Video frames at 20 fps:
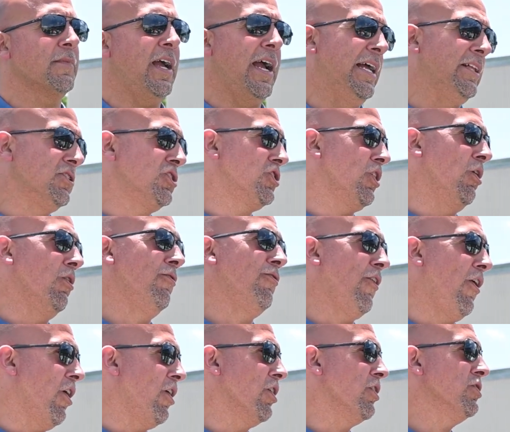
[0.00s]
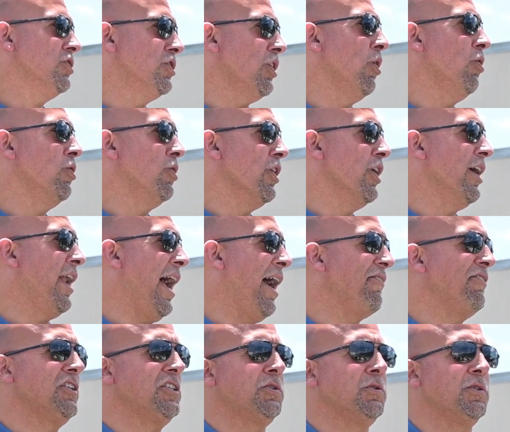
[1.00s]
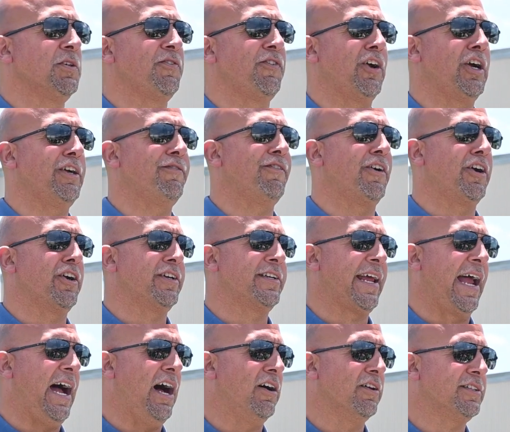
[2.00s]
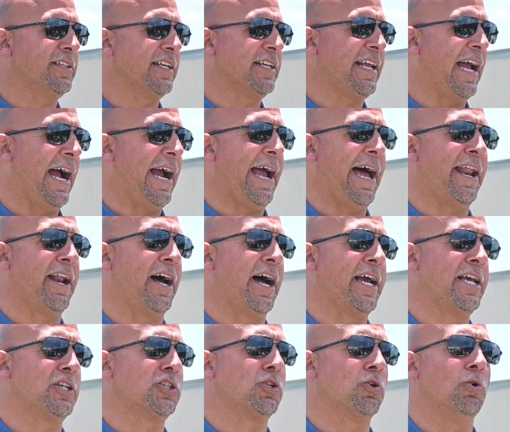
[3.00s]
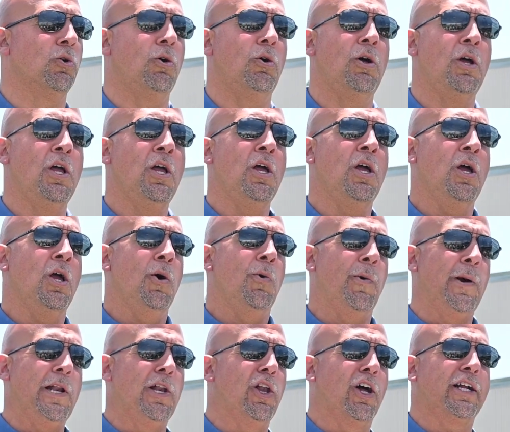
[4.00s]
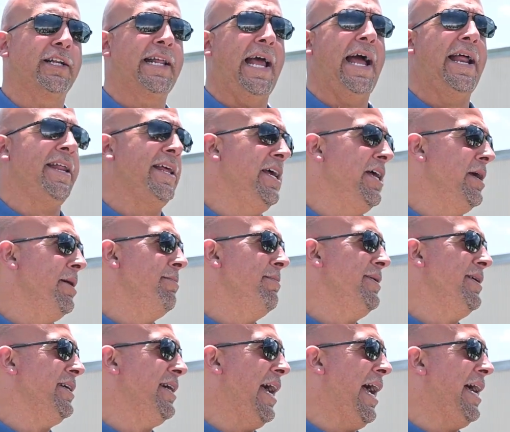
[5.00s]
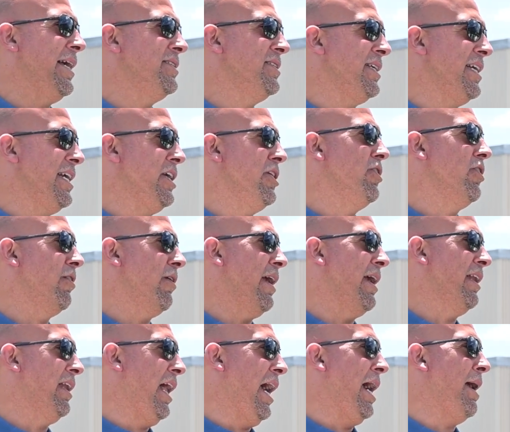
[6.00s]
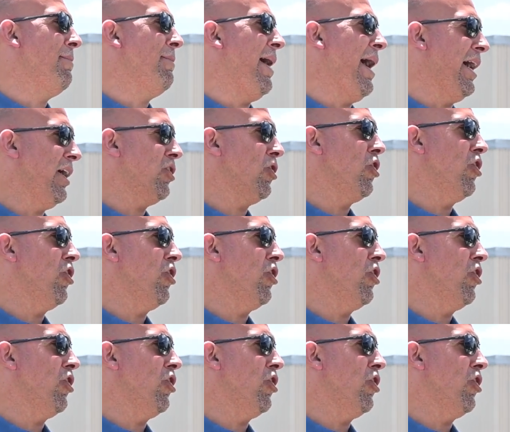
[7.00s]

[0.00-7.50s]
And so far, so good. Obviously, he was a very, very talented guy out of high school. We looked at him as either a linebacker